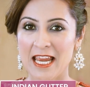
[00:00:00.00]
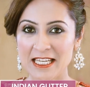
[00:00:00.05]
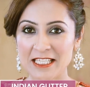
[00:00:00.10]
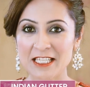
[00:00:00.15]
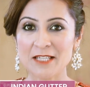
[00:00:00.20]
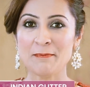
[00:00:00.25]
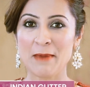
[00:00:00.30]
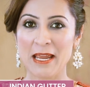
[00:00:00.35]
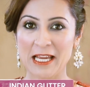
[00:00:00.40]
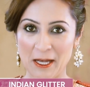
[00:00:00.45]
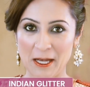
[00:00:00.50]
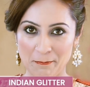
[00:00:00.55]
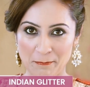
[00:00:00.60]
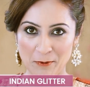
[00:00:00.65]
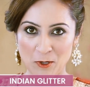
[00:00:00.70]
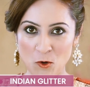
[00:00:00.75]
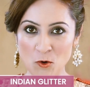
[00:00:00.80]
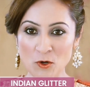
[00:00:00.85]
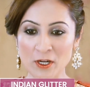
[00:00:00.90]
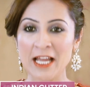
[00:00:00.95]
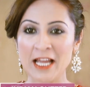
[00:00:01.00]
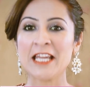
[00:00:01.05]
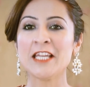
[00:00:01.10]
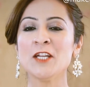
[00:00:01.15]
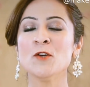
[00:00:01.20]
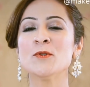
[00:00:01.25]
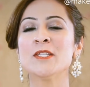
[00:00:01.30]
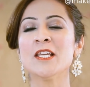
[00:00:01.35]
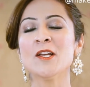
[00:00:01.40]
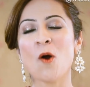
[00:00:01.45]
Indian makeup look
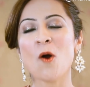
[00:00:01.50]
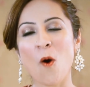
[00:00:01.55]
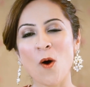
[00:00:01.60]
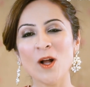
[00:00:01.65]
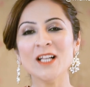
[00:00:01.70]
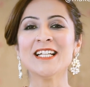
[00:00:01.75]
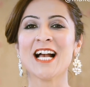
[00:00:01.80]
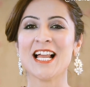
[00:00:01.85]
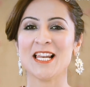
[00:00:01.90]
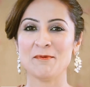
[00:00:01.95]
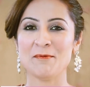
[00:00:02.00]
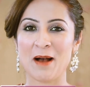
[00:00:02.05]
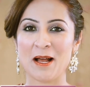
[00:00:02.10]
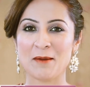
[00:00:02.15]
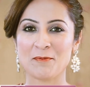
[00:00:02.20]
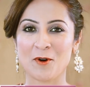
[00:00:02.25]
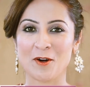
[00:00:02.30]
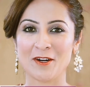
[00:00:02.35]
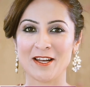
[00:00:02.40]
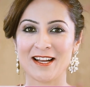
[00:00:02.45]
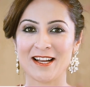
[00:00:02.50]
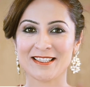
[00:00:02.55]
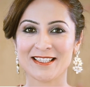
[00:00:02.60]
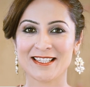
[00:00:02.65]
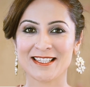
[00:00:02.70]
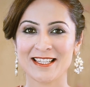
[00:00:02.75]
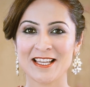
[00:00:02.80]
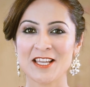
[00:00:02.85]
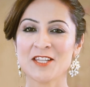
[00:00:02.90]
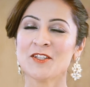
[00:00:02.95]
using all Colorbar
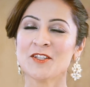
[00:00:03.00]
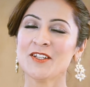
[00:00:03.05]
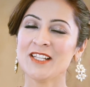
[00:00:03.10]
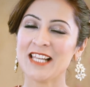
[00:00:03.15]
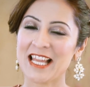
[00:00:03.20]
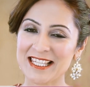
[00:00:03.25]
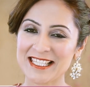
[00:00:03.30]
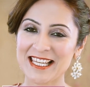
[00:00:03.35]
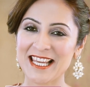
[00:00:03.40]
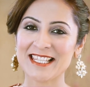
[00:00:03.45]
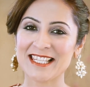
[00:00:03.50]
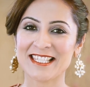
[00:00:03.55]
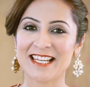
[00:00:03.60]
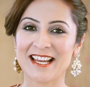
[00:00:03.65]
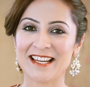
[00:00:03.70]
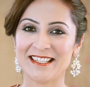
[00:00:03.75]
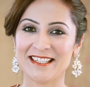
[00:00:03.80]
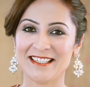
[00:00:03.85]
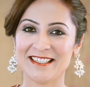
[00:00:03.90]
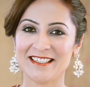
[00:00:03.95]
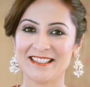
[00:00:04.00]
products. So let's get started.